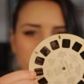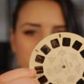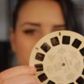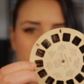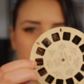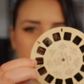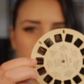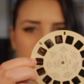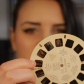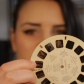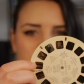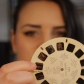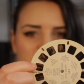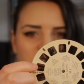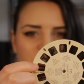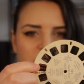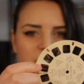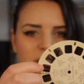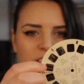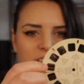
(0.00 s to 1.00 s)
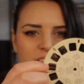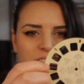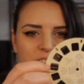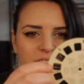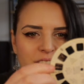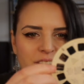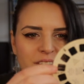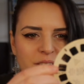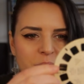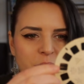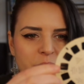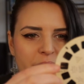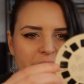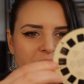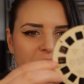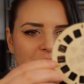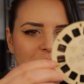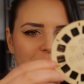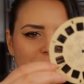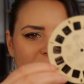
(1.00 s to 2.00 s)
viewed by me on a
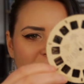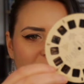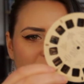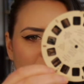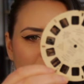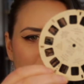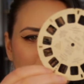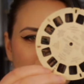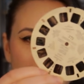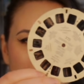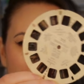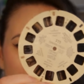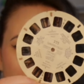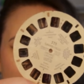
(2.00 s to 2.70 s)
regular basis.